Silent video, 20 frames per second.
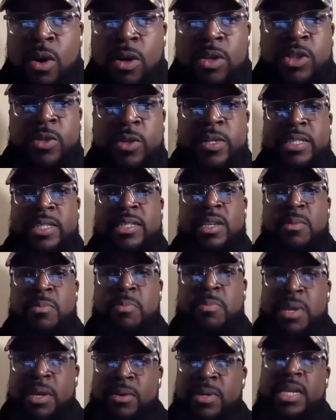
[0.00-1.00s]
culture is in the
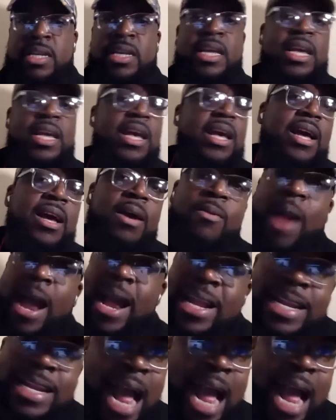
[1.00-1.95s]
building, right?